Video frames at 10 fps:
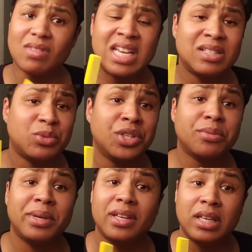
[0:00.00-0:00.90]
It took
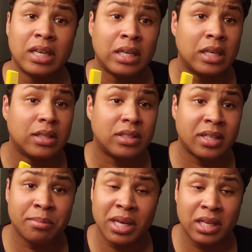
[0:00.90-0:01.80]
me
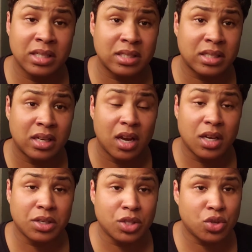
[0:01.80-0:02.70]
10 minutes
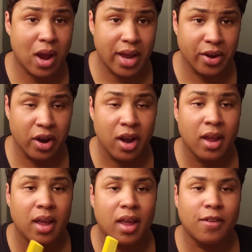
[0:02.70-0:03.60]
under the dryer
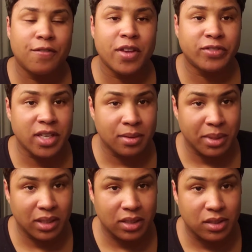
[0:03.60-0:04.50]
and 15
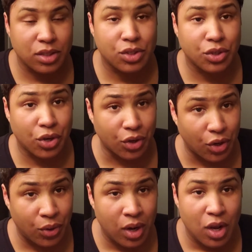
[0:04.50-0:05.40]
minutes to
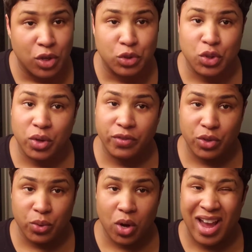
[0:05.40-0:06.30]
curl. So if
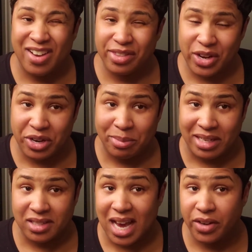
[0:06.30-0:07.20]
you don't have 30
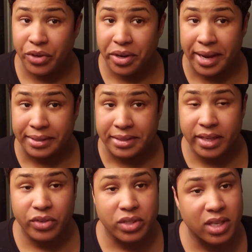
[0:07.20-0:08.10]
minutes out of your day to
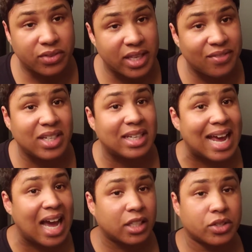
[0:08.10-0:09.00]
save yourself
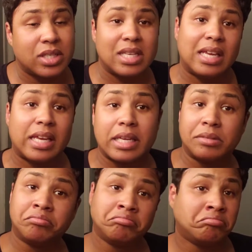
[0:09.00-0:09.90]
$70, then